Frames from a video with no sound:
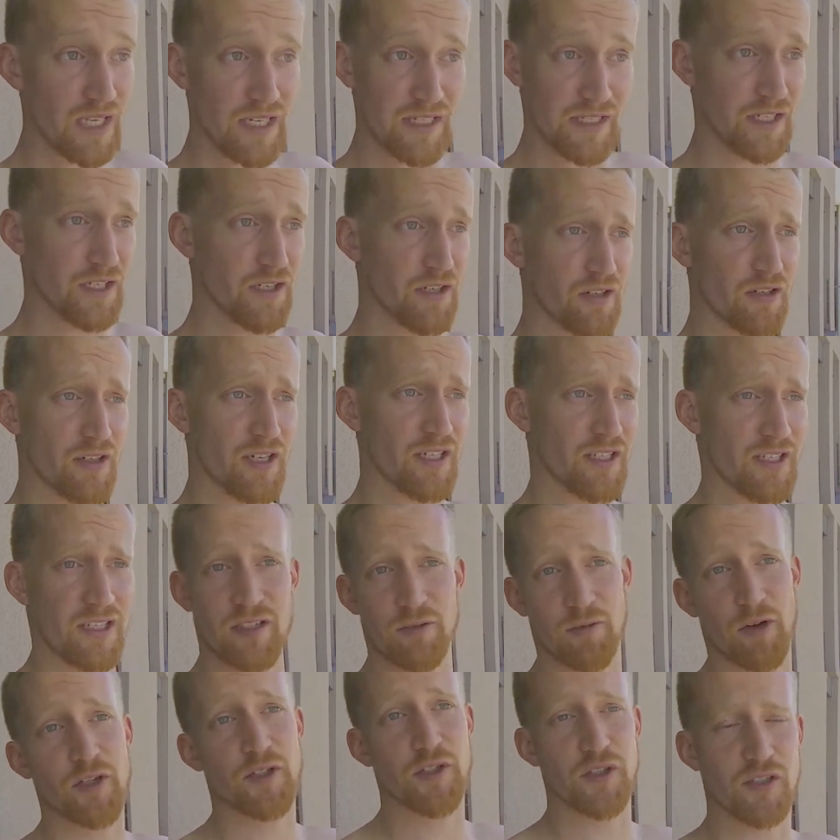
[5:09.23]
here and in
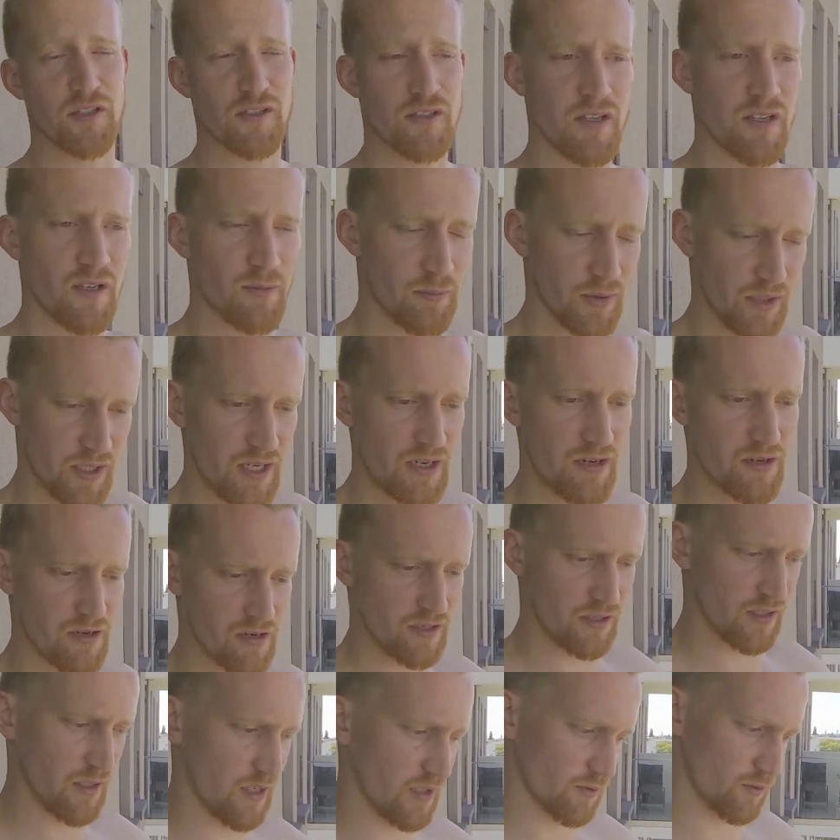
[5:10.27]
Russia, but
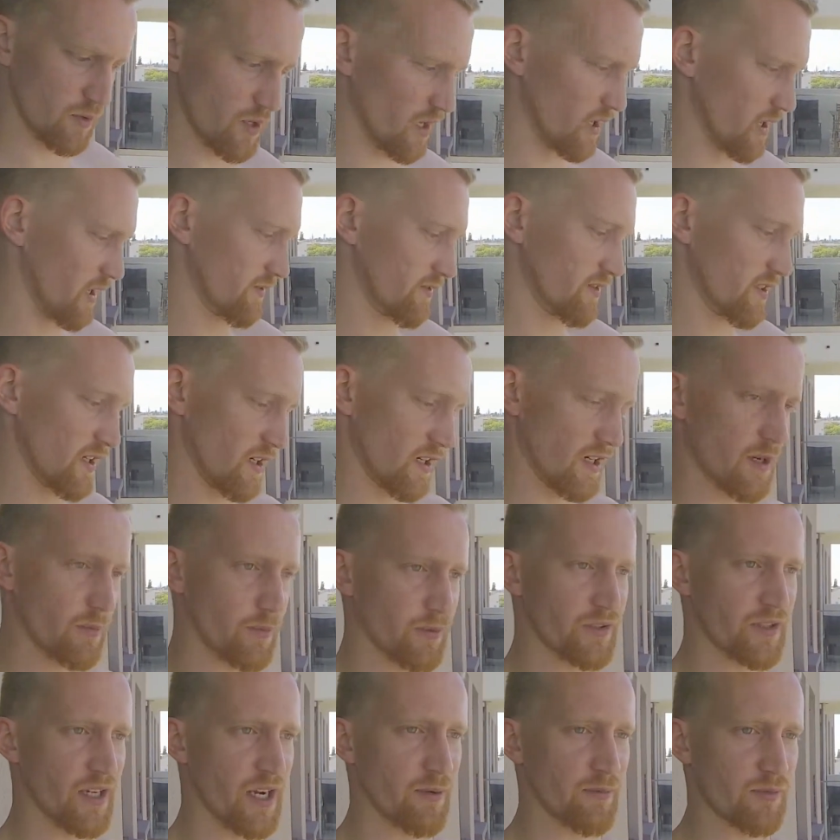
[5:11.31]
here as well, I've seen a couple
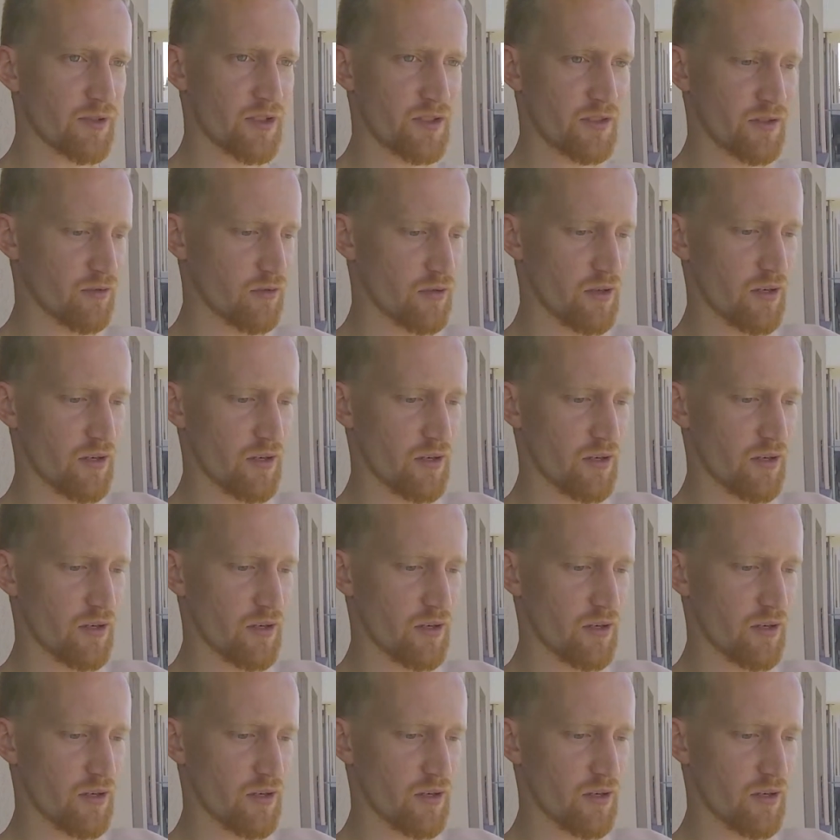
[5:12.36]
times just